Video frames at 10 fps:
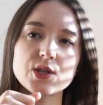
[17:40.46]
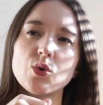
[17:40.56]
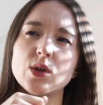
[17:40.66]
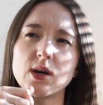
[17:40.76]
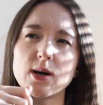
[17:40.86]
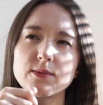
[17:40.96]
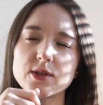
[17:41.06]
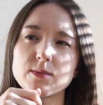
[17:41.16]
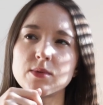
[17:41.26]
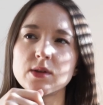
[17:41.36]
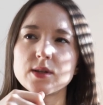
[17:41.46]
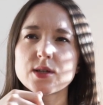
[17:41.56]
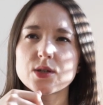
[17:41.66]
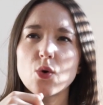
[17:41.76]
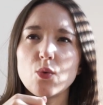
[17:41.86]
so uncomfortable and
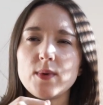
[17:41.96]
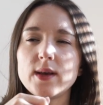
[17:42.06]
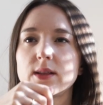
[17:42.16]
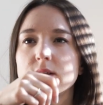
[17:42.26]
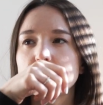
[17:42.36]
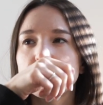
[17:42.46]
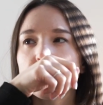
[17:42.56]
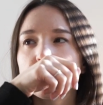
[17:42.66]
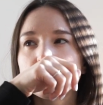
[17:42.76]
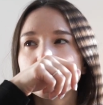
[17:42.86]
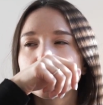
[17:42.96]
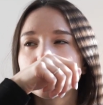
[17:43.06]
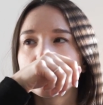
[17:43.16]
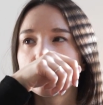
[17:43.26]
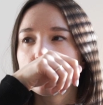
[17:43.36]
soapy in this fragrance.
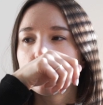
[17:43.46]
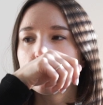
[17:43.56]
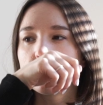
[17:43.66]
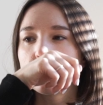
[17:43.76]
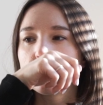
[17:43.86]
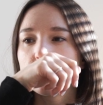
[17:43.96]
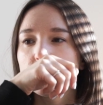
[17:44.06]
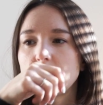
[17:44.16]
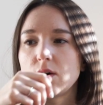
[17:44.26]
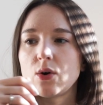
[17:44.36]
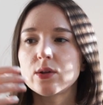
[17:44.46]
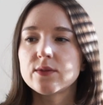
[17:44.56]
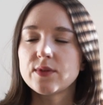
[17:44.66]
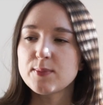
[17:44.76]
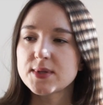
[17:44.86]
On a
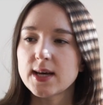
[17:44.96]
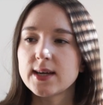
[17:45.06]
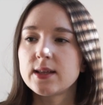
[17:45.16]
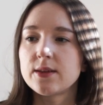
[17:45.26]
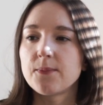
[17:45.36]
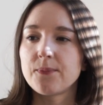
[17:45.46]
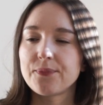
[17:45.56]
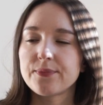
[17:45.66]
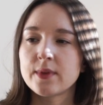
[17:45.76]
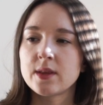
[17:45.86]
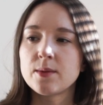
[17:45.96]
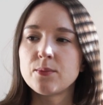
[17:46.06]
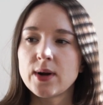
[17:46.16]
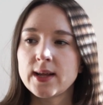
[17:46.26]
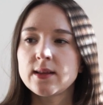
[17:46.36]
website, the
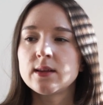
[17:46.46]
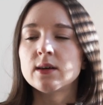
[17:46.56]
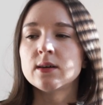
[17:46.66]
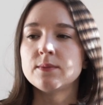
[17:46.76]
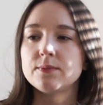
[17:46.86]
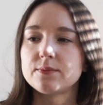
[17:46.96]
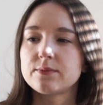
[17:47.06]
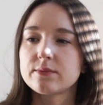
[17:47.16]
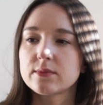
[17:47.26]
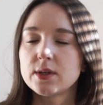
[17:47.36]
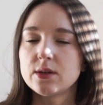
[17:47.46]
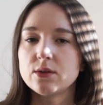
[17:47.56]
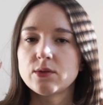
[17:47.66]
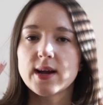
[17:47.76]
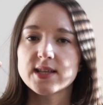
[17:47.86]
brand
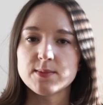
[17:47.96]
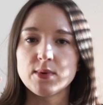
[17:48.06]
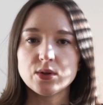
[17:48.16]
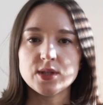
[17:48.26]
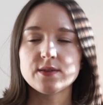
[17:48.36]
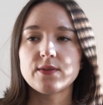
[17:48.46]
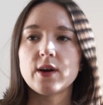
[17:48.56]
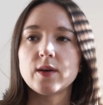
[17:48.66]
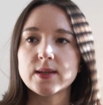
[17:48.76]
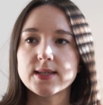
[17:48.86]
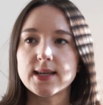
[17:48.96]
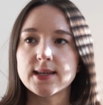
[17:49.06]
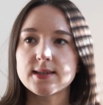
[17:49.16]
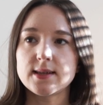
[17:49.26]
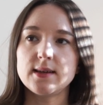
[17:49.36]
writes about this fragrance
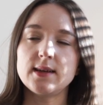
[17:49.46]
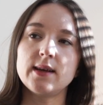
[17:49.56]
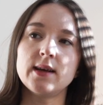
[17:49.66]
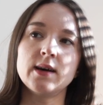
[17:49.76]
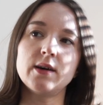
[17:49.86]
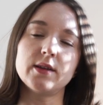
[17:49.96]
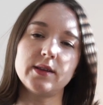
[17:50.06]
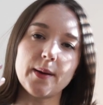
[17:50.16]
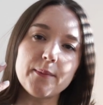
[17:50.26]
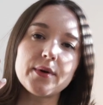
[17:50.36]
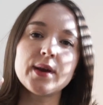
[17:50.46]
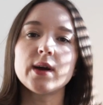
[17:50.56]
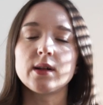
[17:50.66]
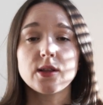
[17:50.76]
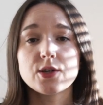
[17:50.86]
as a
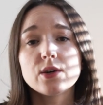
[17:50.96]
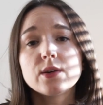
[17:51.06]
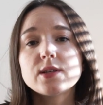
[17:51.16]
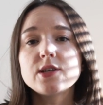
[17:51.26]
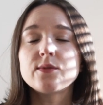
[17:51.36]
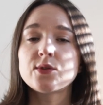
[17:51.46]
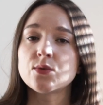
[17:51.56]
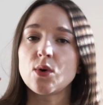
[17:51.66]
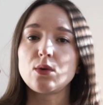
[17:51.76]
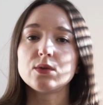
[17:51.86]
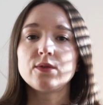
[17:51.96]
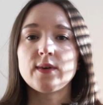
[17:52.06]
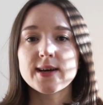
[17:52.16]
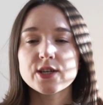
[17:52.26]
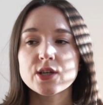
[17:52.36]
contemporary alternative to
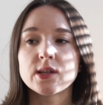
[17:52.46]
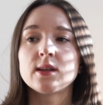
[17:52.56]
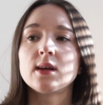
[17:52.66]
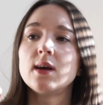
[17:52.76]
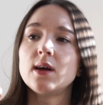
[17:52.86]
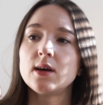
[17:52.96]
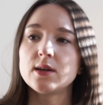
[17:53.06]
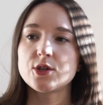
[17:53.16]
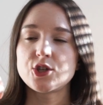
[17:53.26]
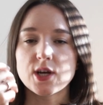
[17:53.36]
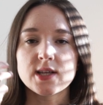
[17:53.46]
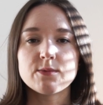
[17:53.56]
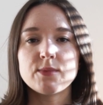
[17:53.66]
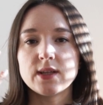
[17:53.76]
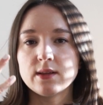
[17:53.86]
old-fashioned
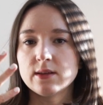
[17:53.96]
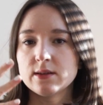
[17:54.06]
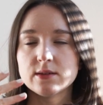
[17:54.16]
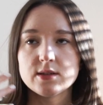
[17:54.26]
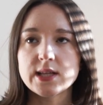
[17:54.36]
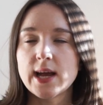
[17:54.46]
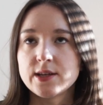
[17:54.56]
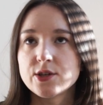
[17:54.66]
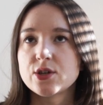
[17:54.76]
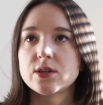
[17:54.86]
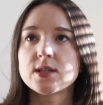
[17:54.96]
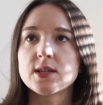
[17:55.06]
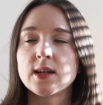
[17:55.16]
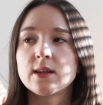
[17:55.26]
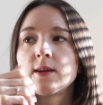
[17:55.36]
jasmine signature
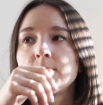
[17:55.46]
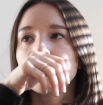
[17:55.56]
scent,